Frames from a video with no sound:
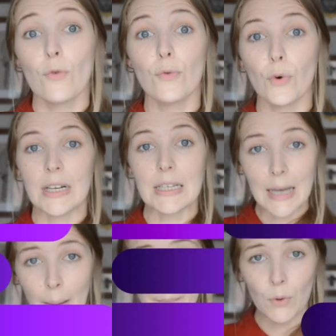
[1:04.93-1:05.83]
For
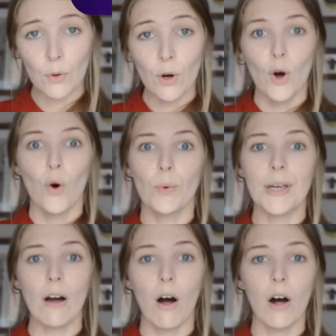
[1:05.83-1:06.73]
example,
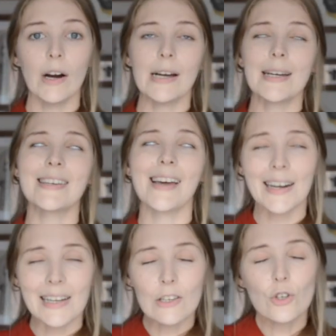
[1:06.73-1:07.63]
we are
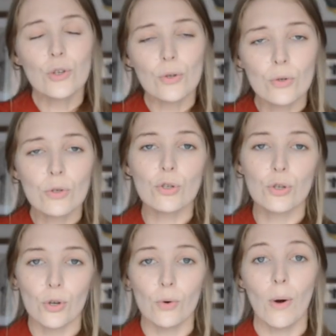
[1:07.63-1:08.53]
getting used
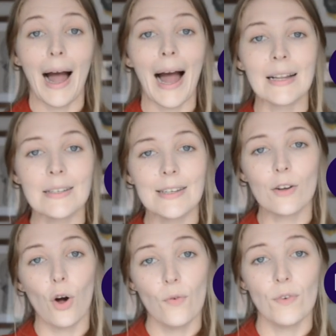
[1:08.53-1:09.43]
to handing
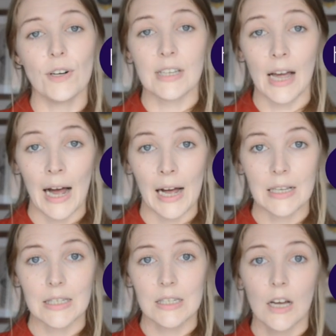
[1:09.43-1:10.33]
over
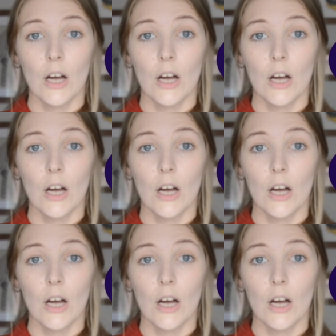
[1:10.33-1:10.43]
tasks.